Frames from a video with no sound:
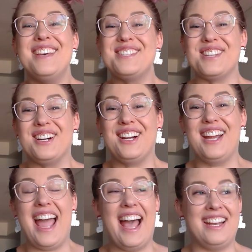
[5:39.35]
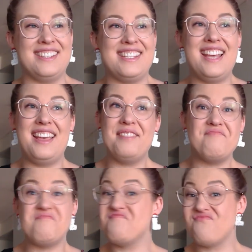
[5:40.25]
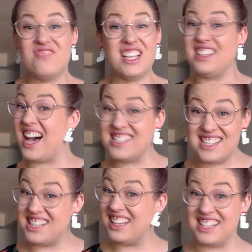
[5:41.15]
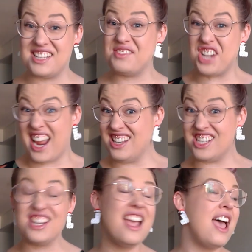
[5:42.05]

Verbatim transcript: So, and classes and electives change.